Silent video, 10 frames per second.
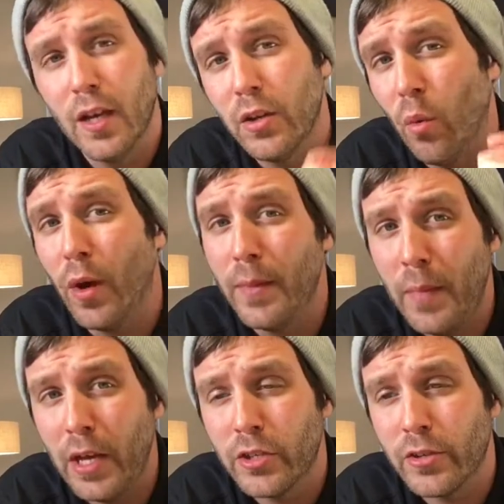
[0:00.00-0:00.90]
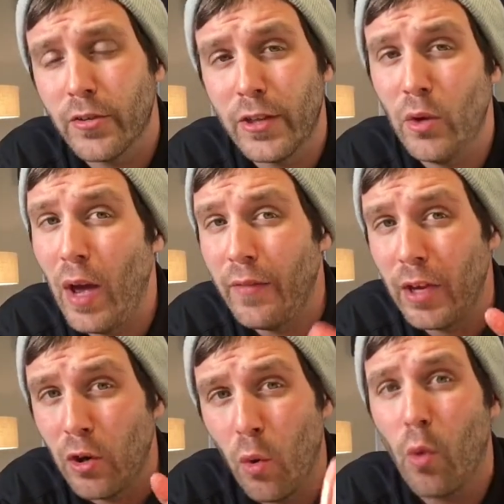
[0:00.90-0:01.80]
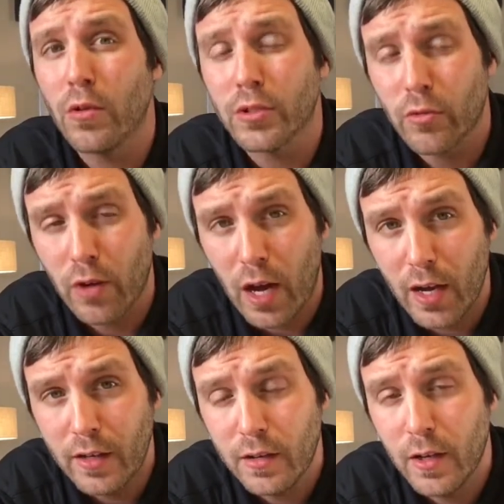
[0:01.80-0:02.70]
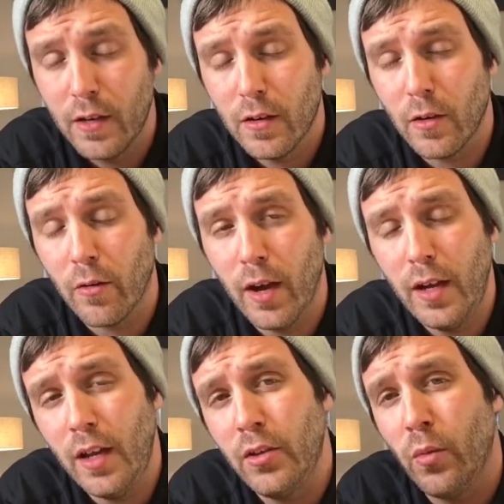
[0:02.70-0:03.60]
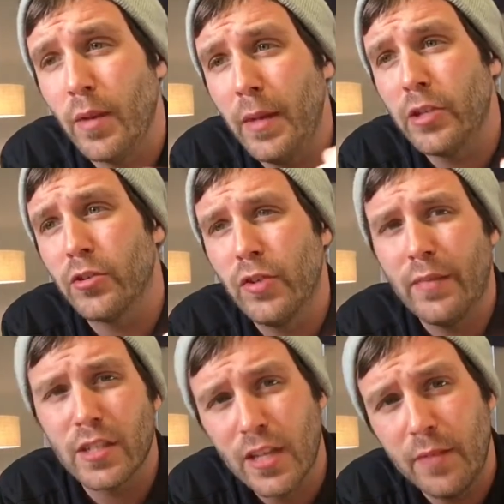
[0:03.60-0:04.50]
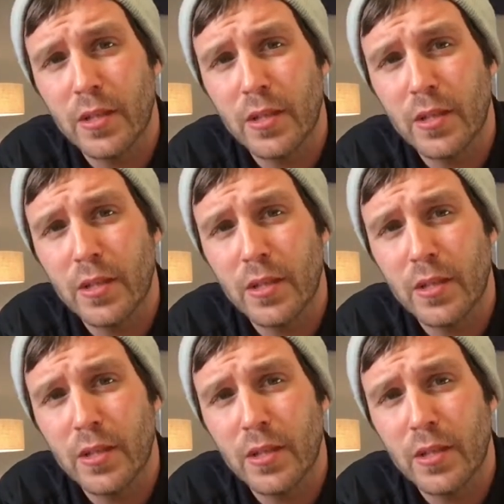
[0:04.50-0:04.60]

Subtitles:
You want to make sure that you have a coarse grind, all right, and you want to make sure you have the same